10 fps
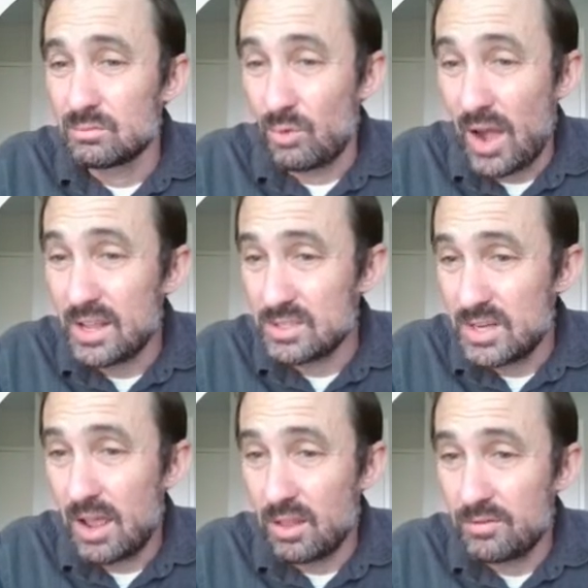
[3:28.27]
writing
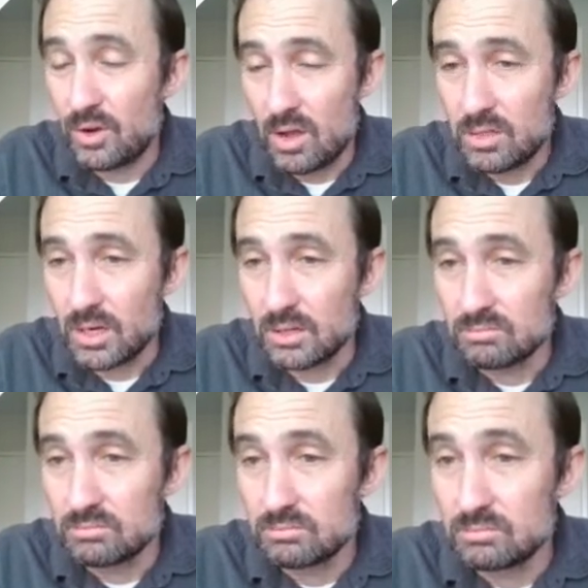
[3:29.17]
style of your author?
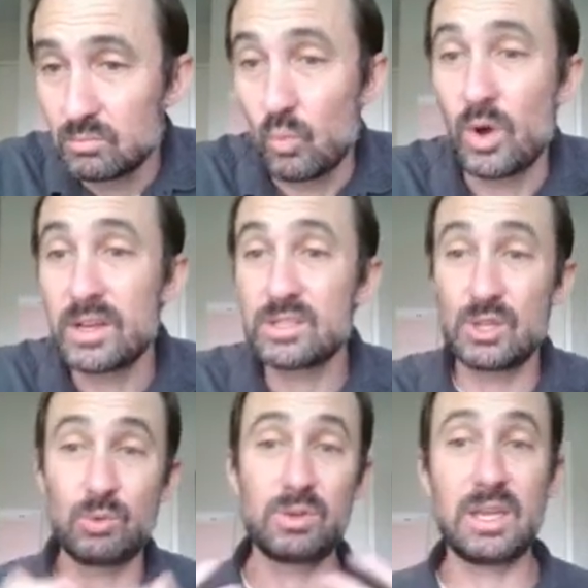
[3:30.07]
What is
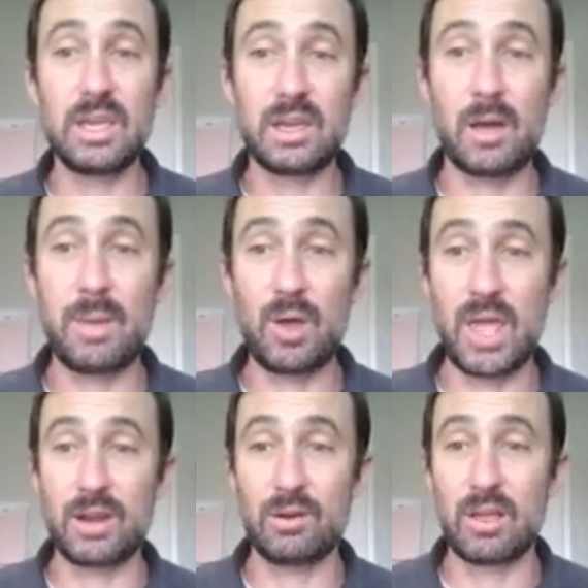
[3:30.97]
unique about
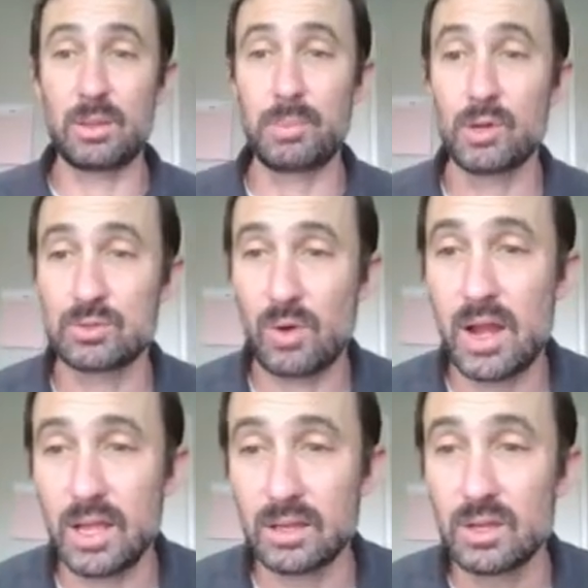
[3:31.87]
Edgar Allan Poe's
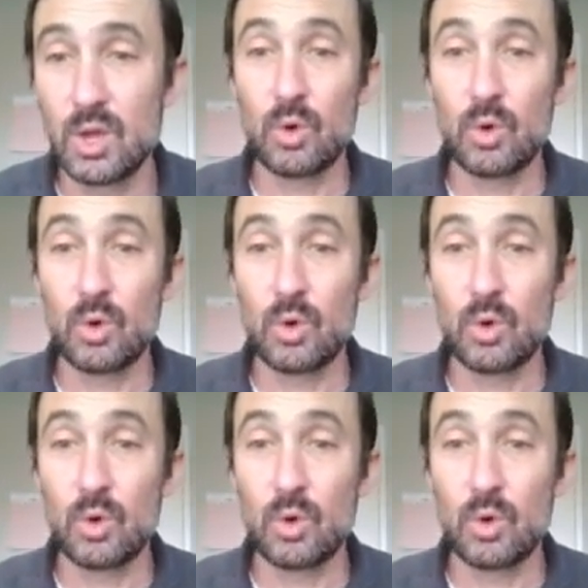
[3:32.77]
writing?